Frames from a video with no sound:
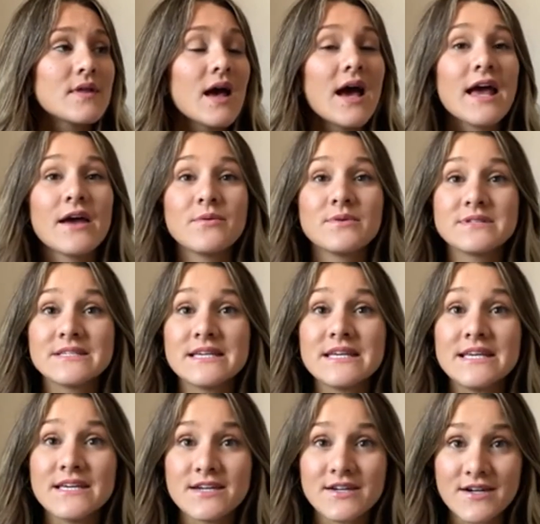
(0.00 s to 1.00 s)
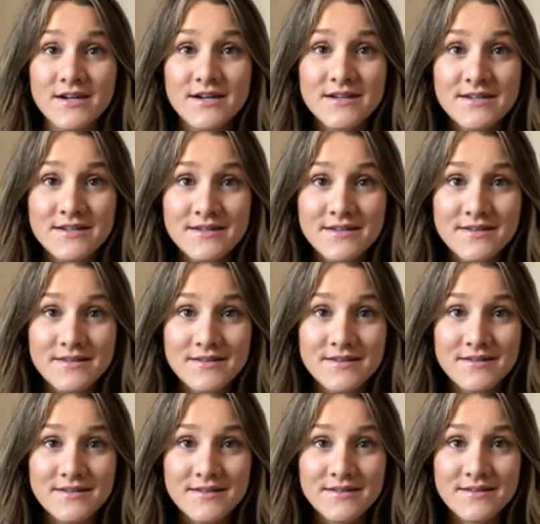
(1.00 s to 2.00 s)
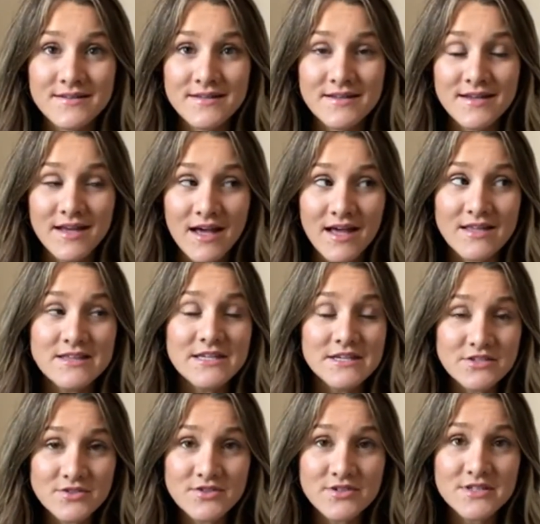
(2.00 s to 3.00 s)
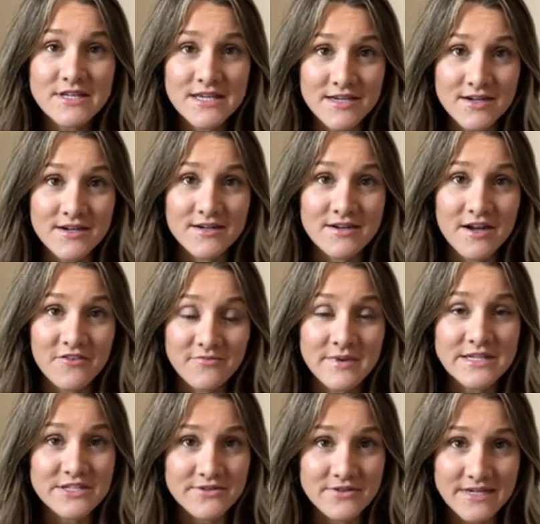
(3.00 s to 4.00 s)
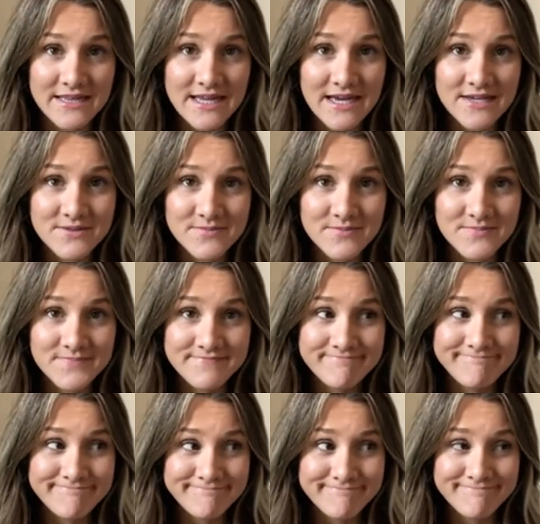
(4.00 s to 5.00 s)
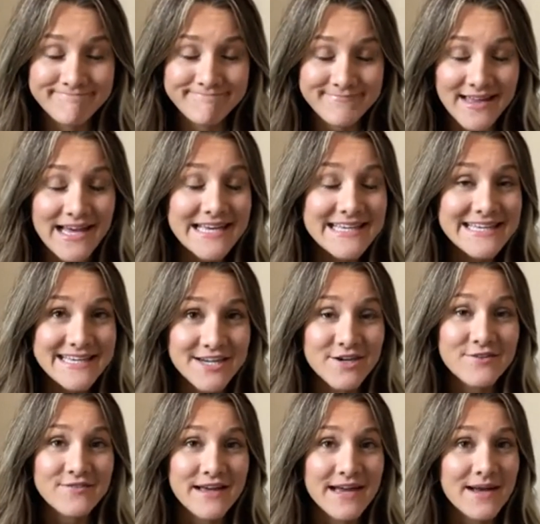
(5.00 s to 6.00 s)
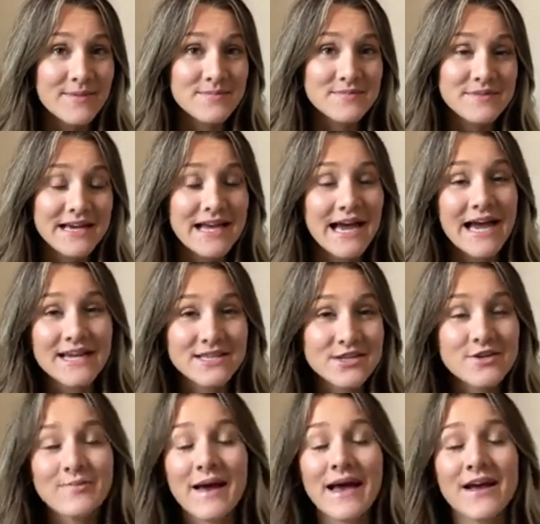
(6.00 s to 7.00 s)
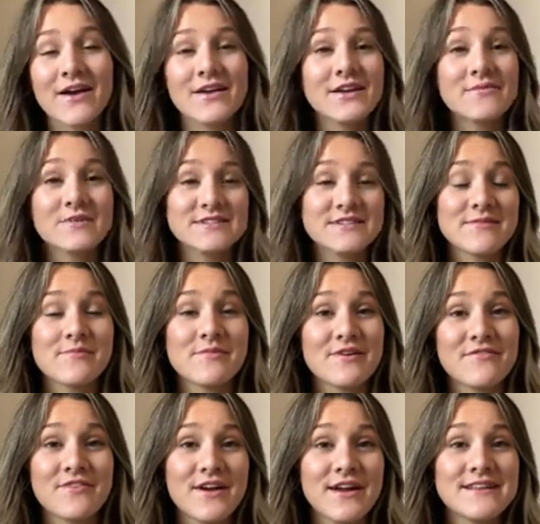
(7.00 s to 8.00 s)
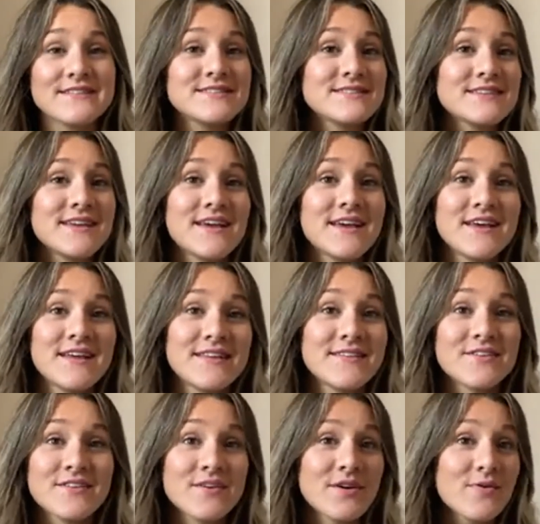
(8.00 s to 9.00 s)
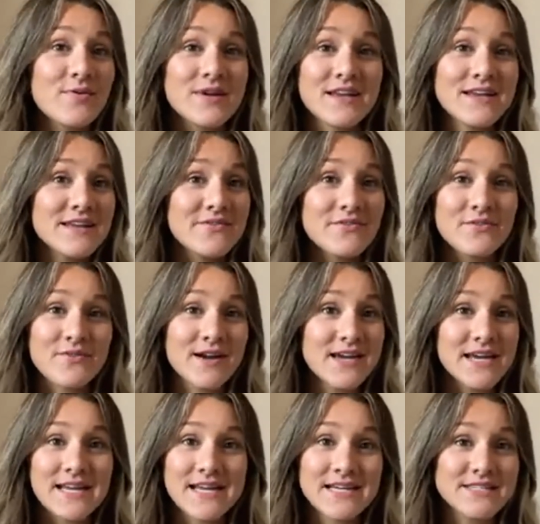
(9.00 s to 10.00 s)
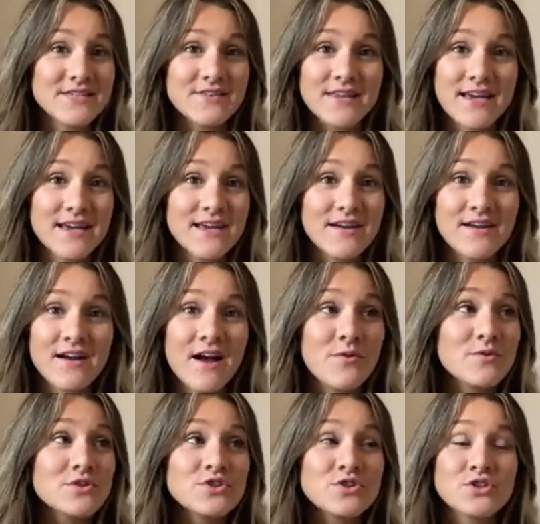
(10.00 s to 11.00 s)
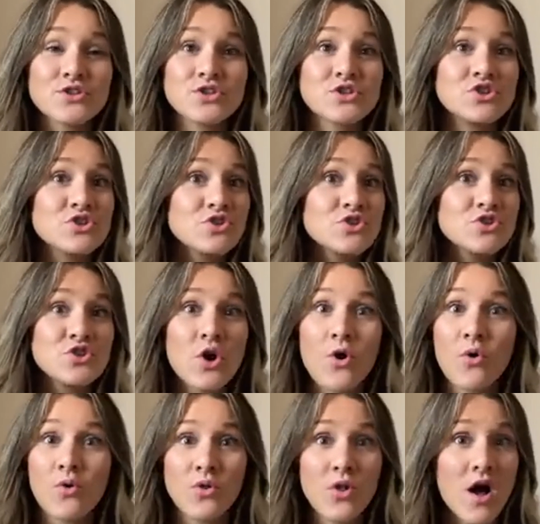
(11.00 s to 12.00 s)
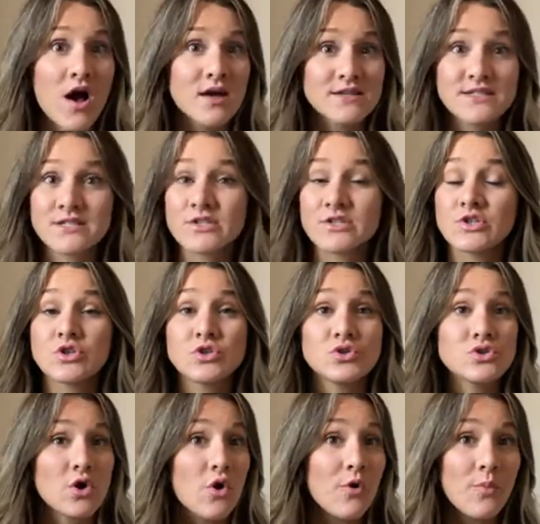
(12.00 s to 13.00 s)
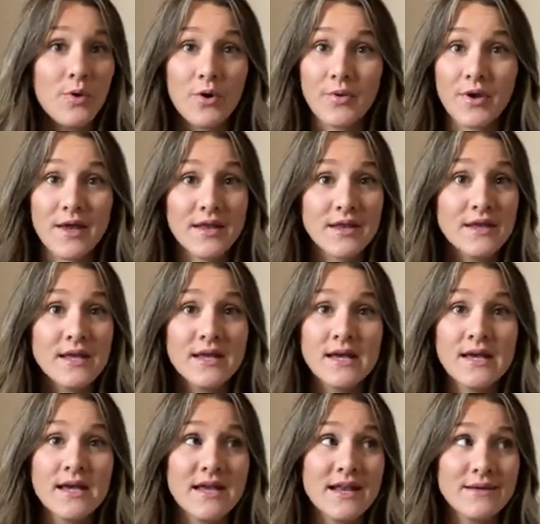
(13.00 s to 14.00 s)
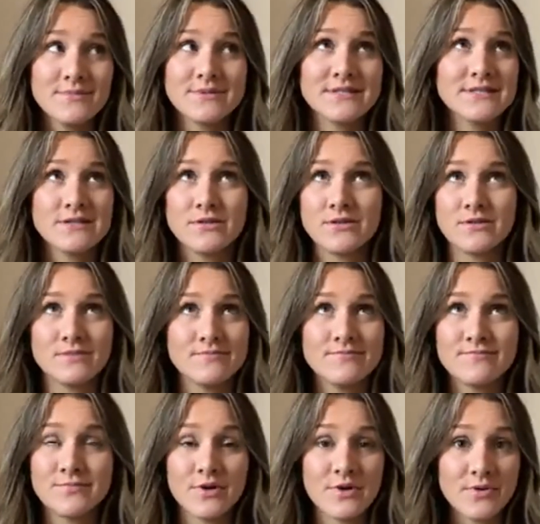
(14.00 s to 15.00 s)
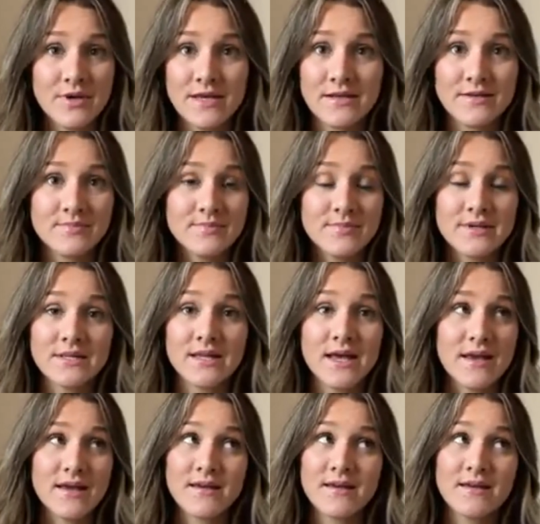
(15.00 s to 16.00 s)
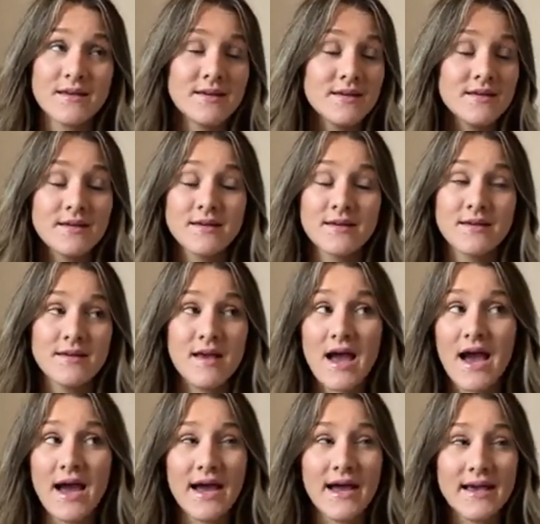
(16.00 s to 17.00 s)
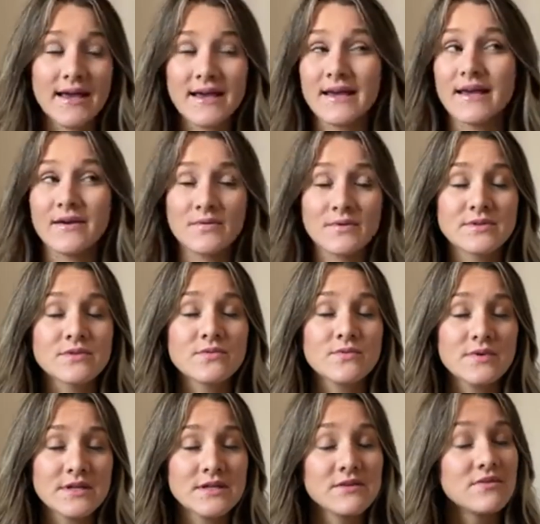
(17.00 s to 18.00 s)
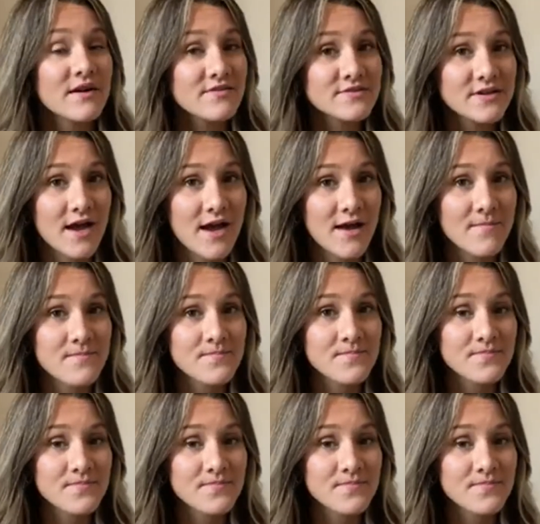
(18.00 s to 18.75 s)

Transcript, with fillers: It was a year, a literal year of me doing that. A year, fam. Like, I look back on it with some of my friends. They're like, we didn't even recognize you that year. I was just so lost, so broken, and I'm still broken. But like, it was a really rough time.